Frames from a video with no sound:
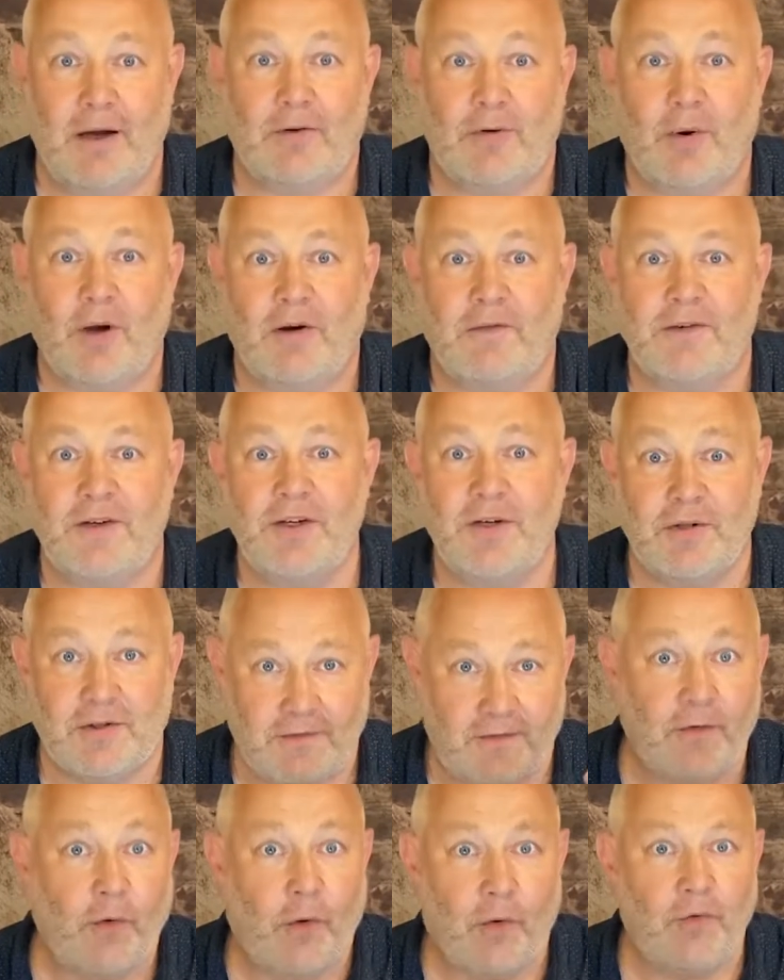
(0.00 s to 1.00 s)
often used
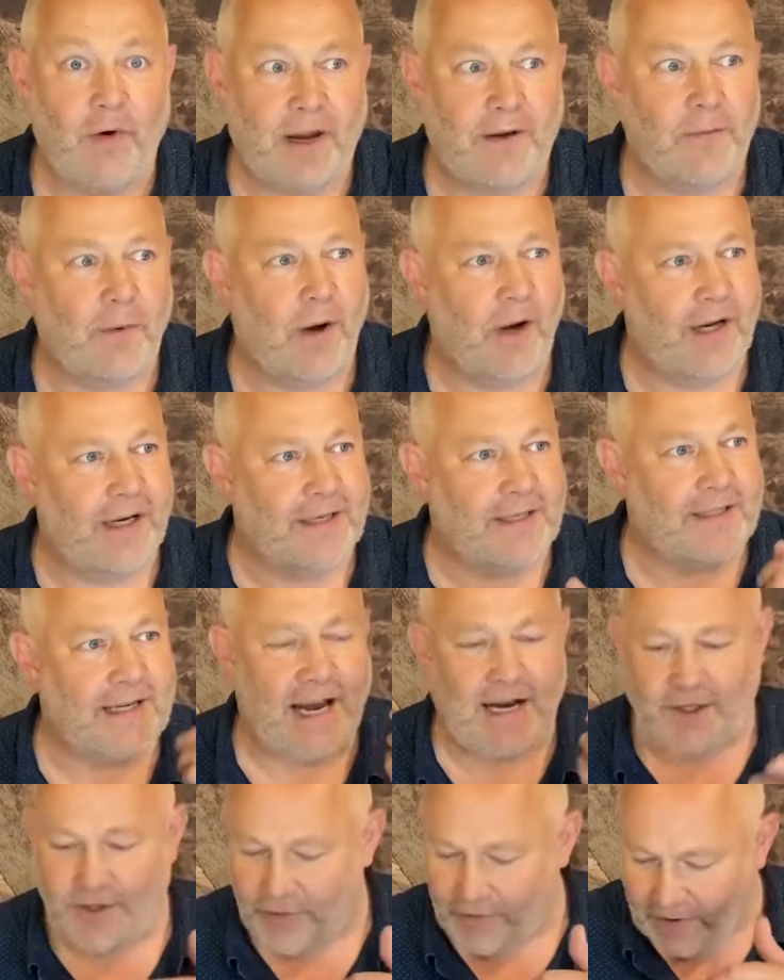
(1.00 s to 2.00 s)
for red wines,
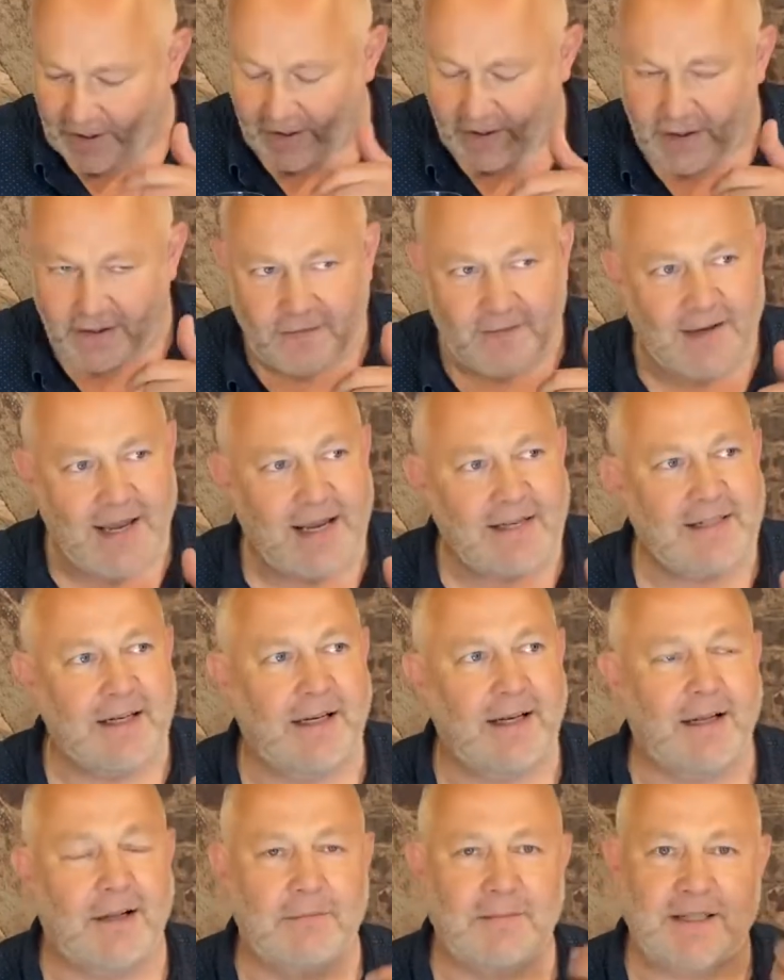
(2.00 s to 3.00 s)
and you kind of get a
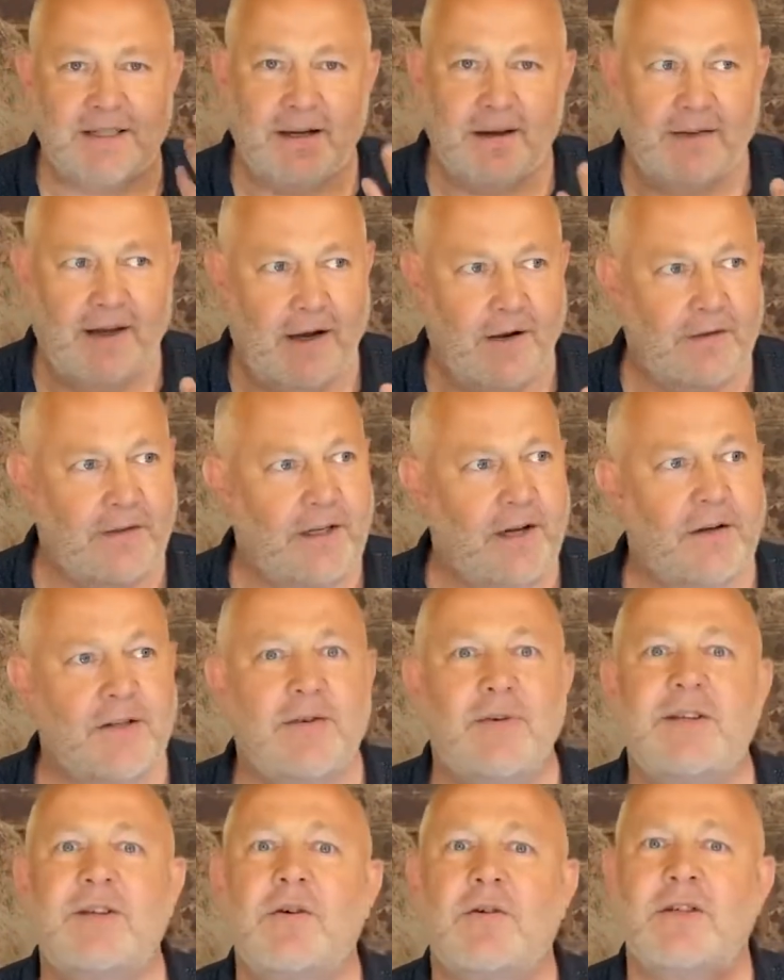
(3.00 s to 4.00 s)
little bit of that on the nose.
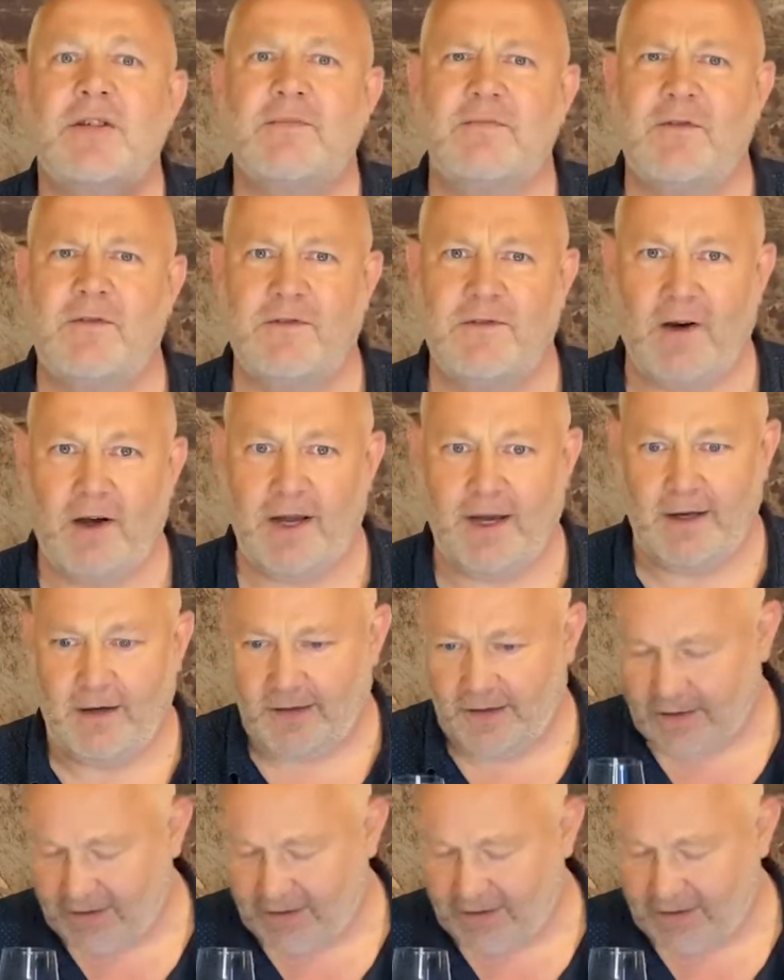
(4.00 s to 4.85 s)
So it's got some violet